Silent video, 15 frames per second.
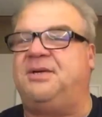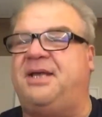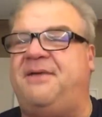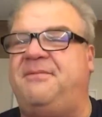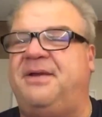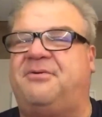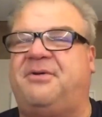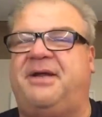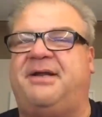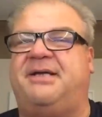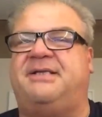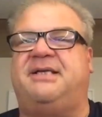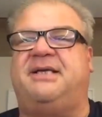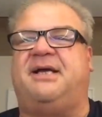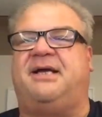give me a great
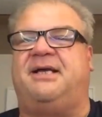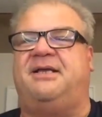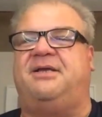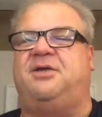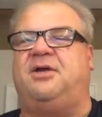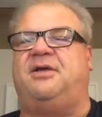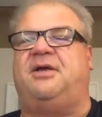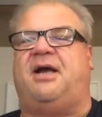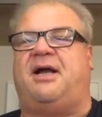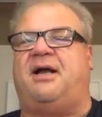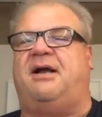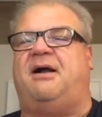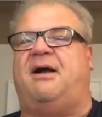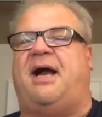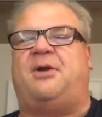idea.
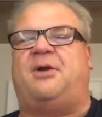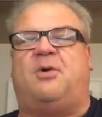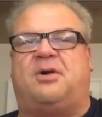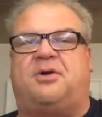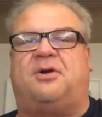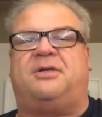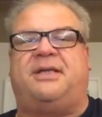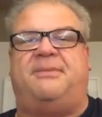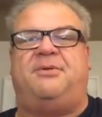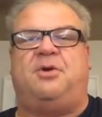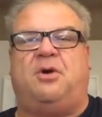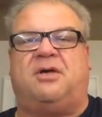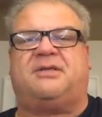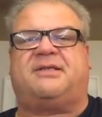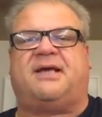I know a girl named
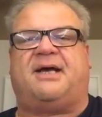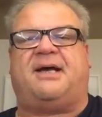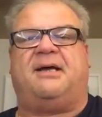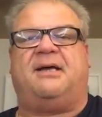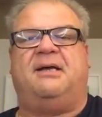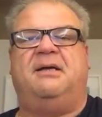Yota.